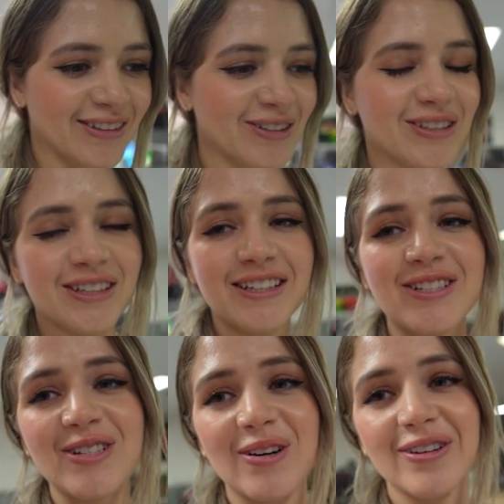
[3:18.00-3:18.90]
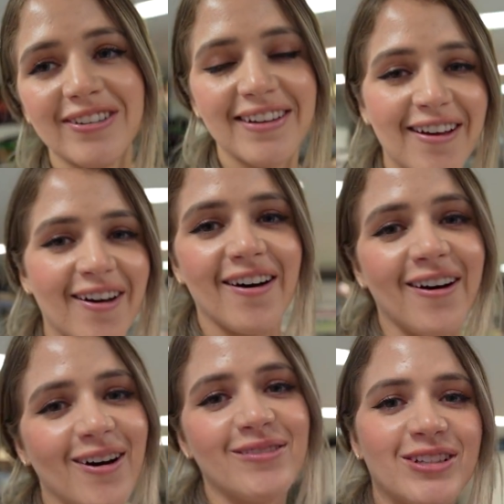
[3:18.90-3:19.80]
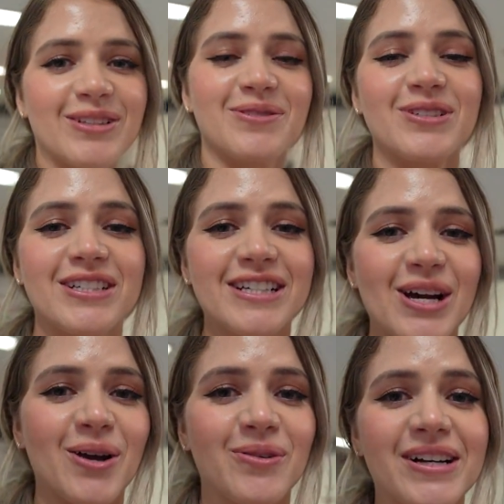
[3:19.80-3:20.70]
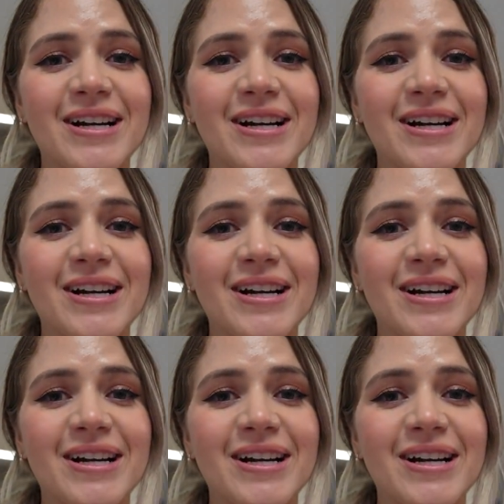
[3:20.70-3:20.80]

They're gonna get started on the livery right